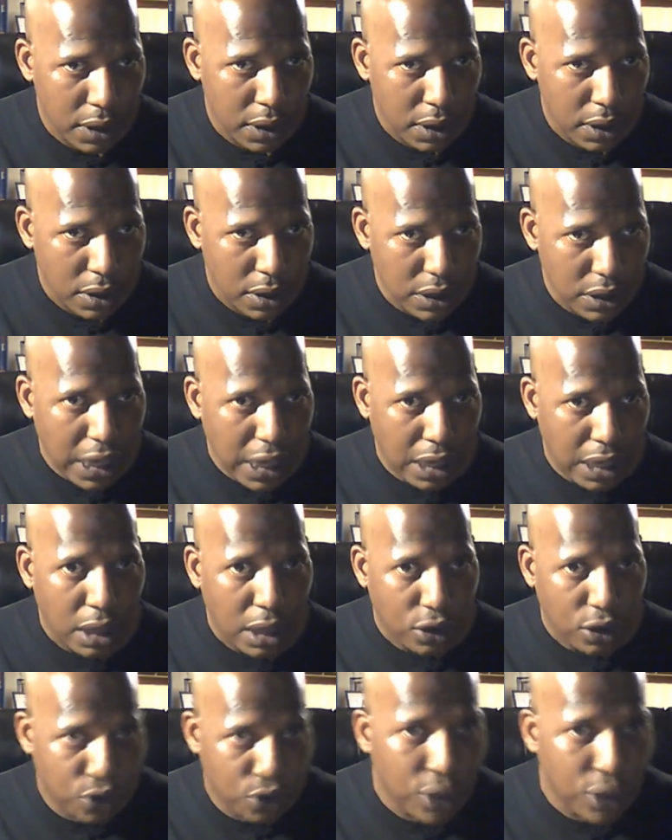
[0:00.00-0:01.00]
You got
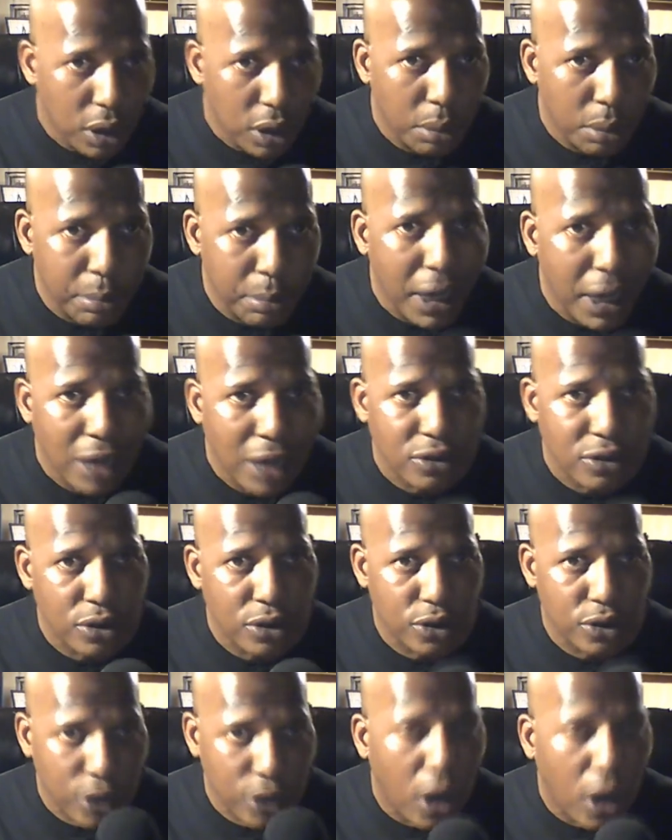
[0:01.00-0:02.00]
Trill Boxing
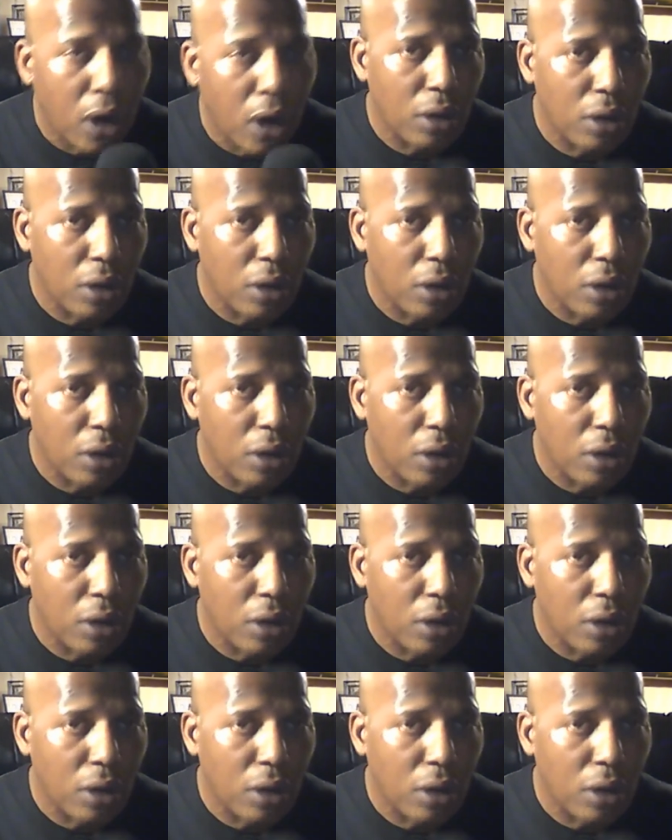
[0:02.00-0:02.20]
Talk.